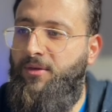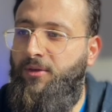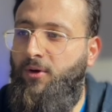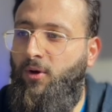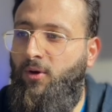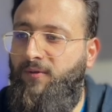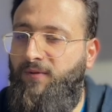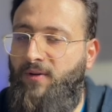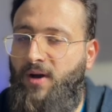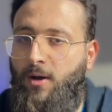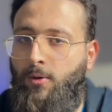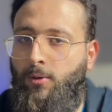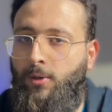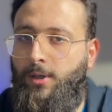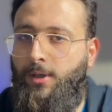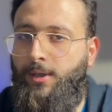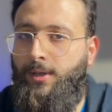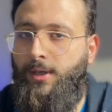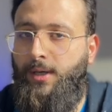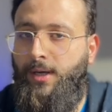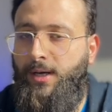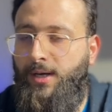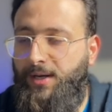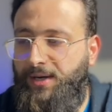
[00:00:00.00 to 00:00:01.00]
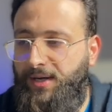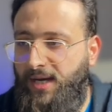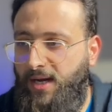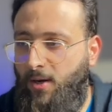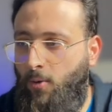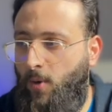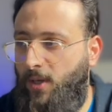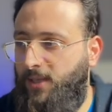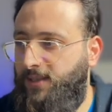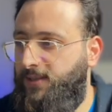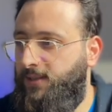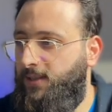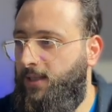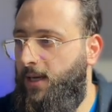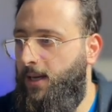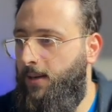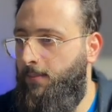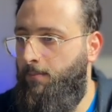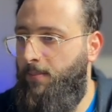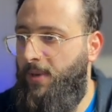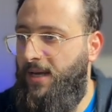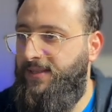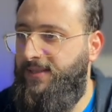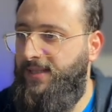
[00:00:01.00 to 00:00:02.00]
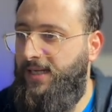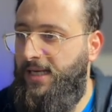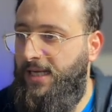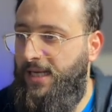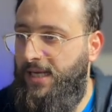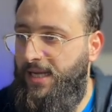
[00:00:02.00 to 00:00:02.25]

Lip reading: of our request. Basically,